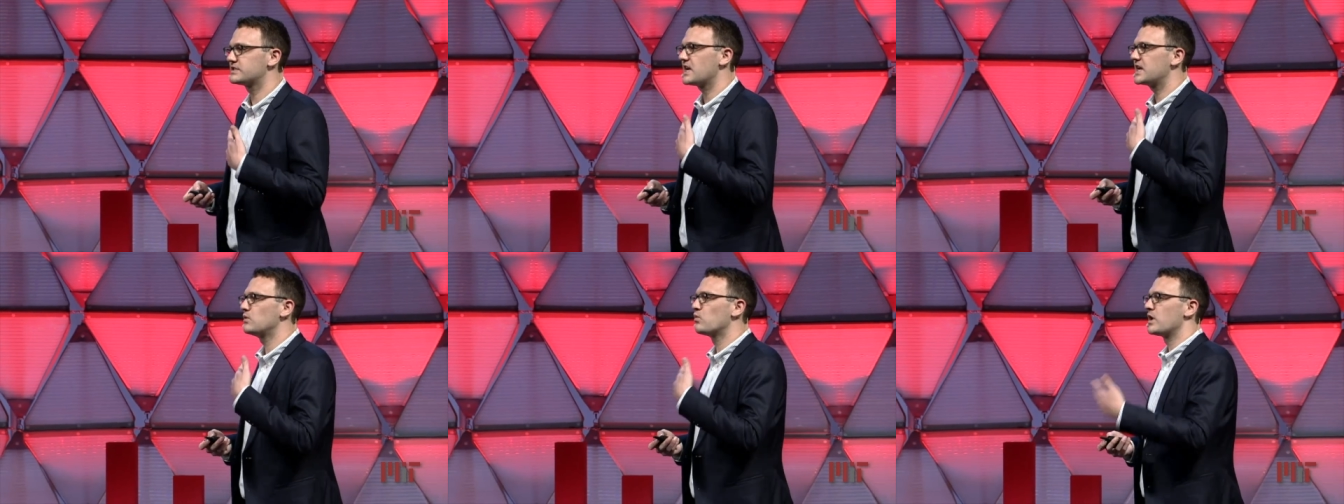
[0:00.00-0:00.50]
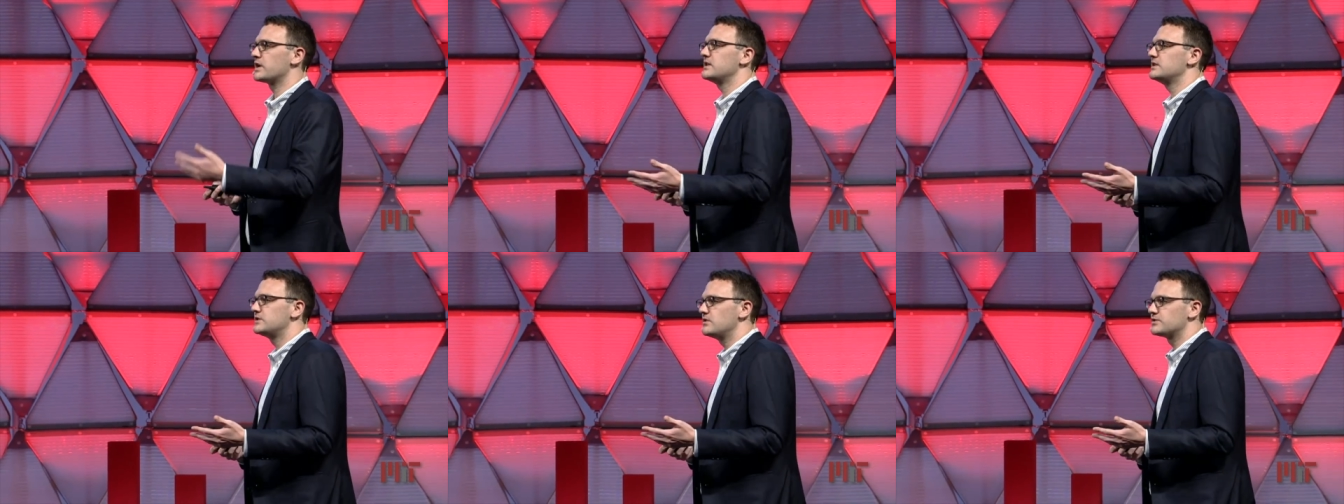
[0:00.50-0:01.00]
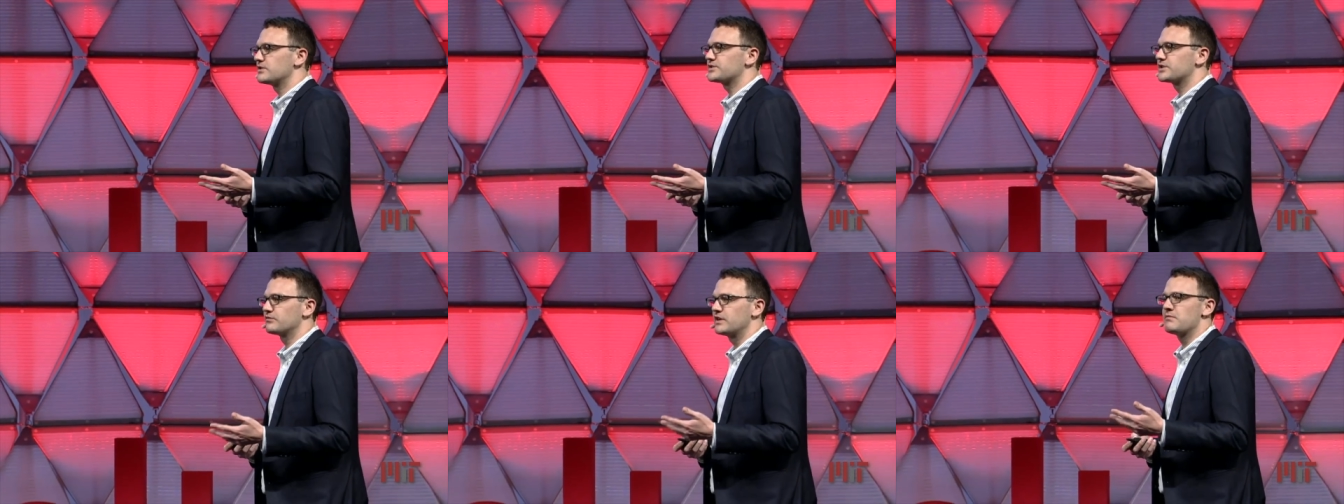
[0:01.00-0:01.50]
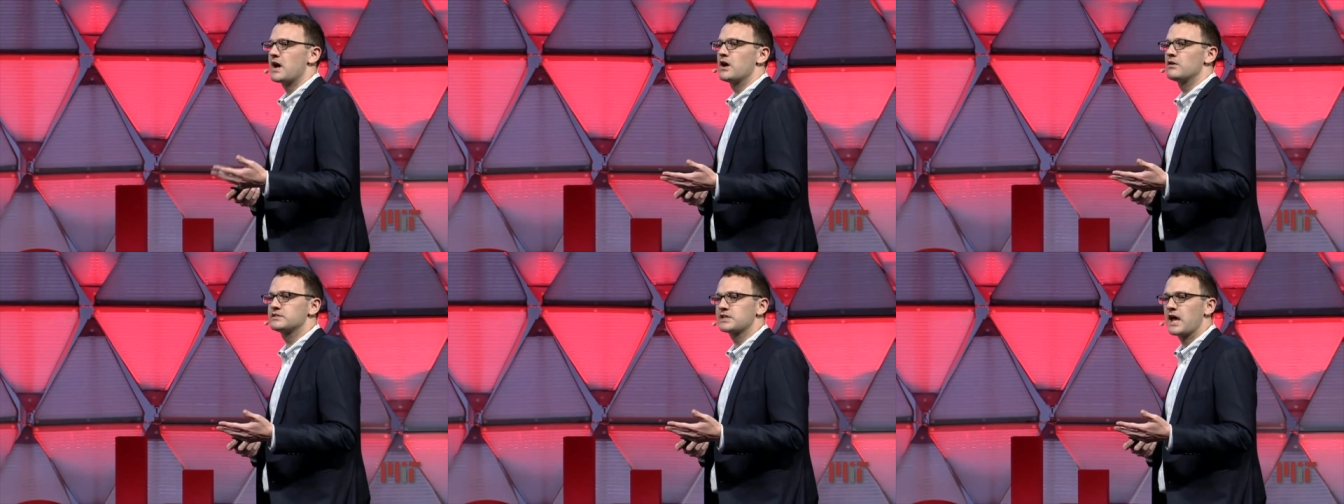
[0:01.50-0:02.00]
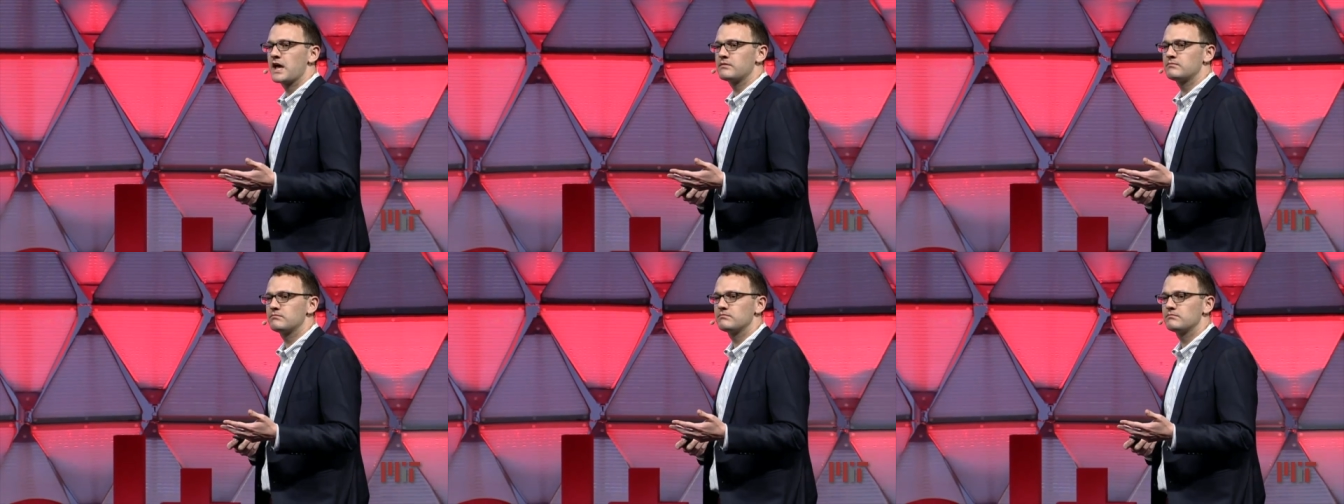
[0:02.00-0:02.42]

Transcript: any one of these users to read my own scan,